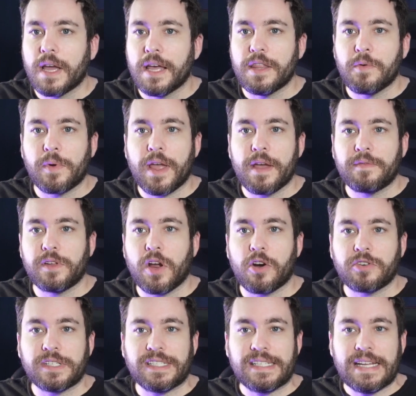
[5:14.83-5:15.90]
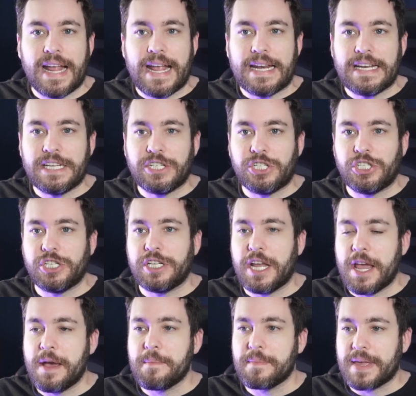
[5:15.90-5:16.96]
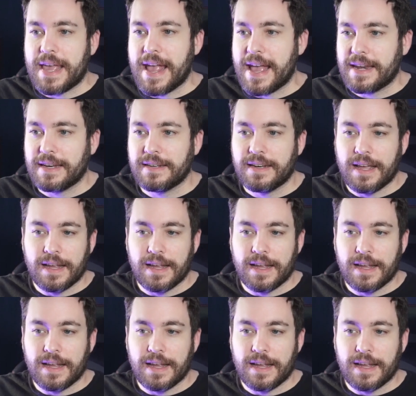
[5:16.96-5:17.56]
And then we have the rgc 80 GM Cannon,